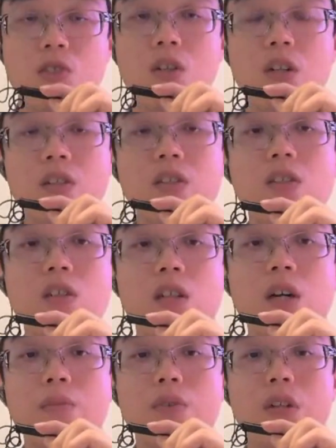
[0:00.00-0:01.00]
So I think
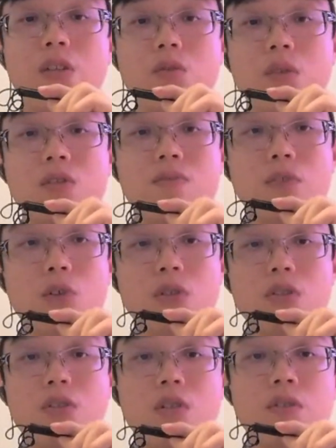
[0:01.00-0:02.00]
collaborate with
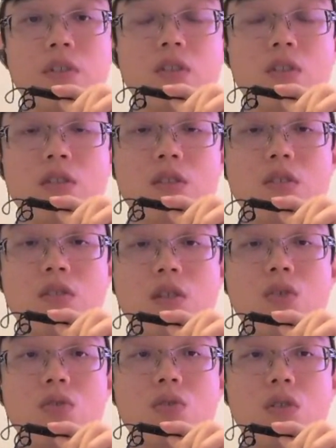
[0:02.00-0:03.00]
Forest Service is
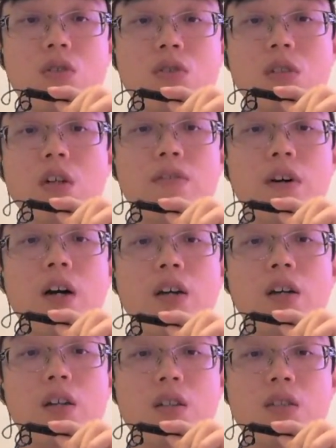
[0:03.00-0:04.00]
also,
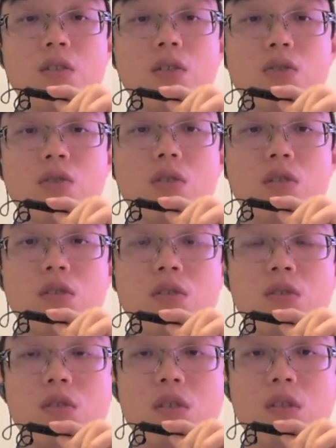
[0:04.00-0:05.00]
FIA is also
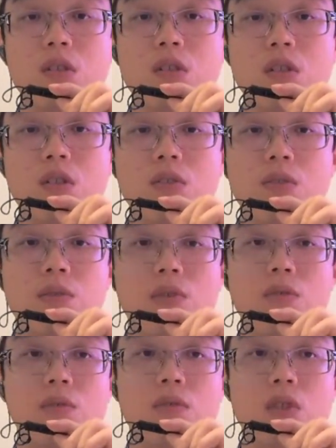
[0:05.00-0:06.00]
a
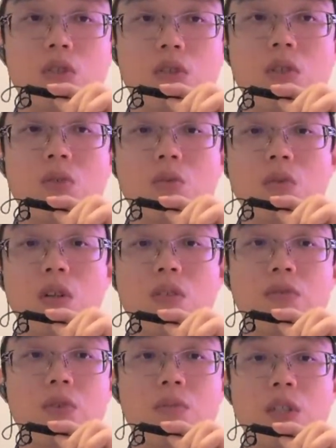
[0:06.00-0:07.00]
good
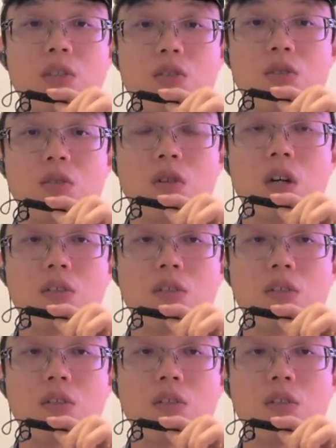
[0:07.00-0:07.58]
way for me to